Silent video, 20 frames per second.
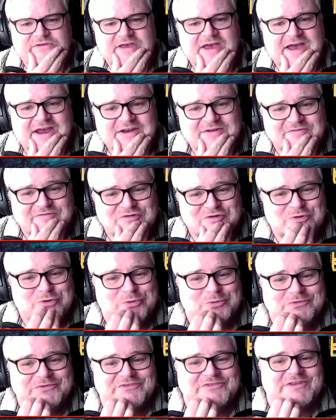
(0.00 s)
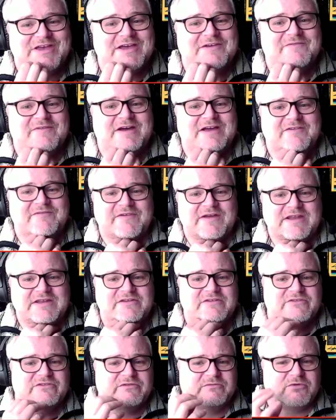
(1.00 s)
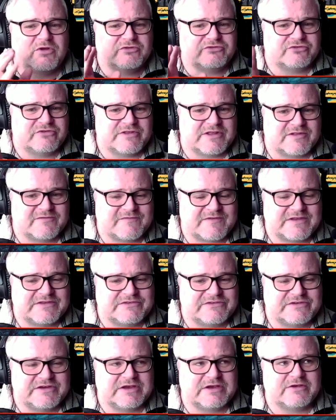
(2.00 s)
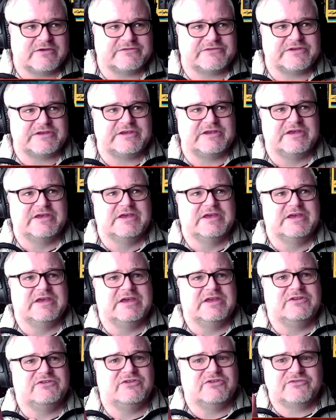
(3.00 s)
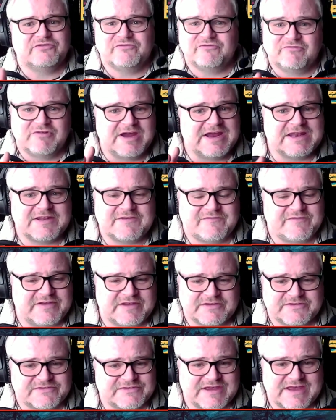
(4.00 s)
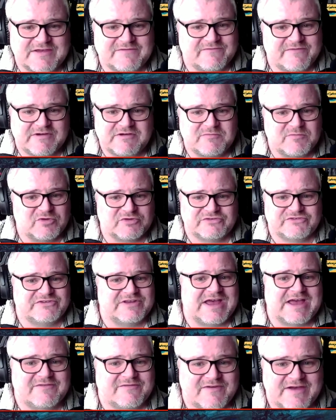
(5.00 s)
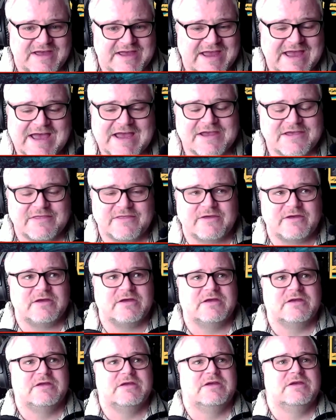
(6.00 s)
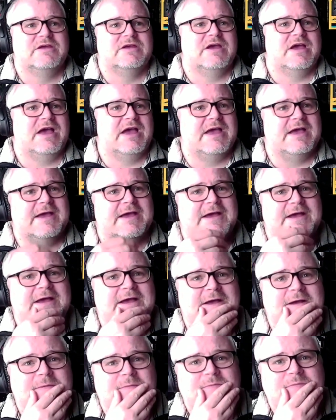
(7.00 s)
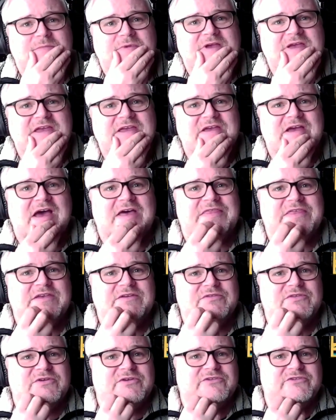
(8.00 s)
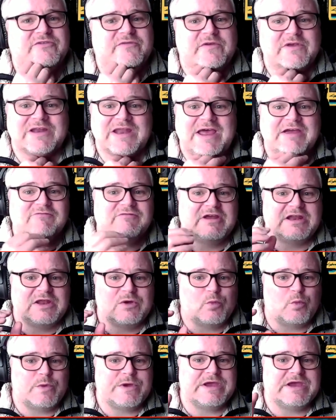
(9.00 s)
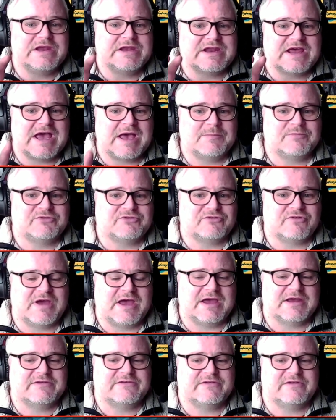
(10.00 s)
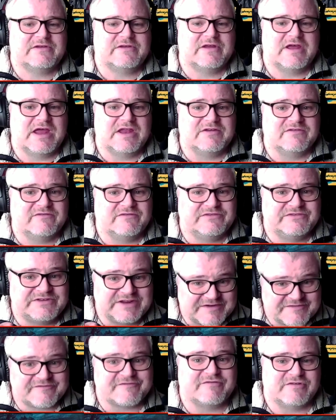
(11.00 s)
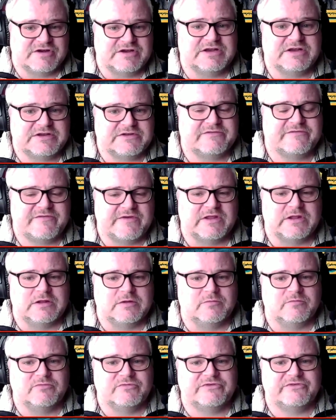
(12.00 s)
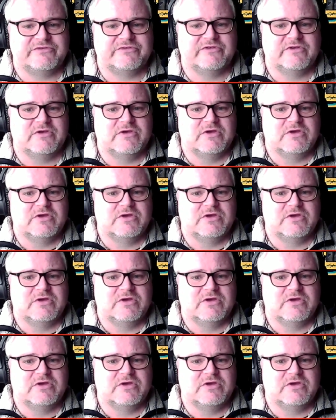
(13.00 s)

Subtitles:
kind of rules. Sci-fi fans, not sure they'll fancy it because it doesn't really feel very much sci-fi either. I think those of you that like really weird, abstract, and different films